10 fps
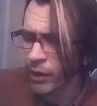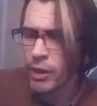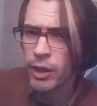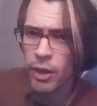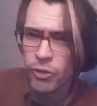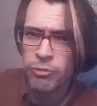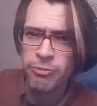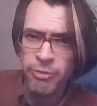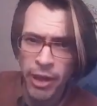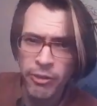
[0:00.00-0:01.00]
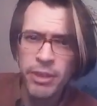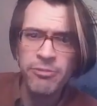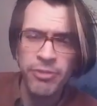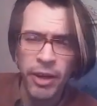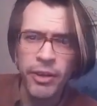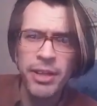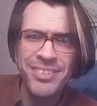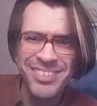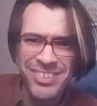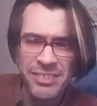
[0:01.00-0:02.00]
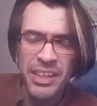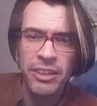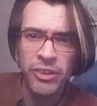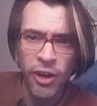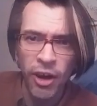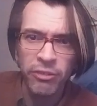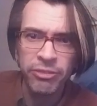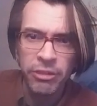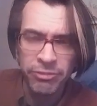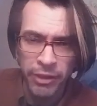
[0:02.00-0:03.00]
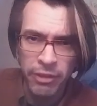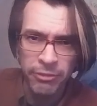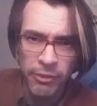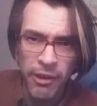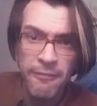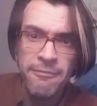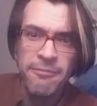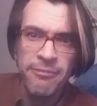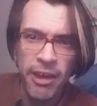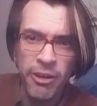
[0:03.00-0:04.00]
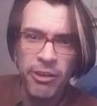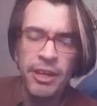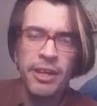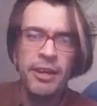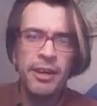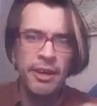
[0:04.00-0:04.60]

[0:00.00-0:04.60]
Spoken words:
It has a very, very distinct coffee flavor. Very,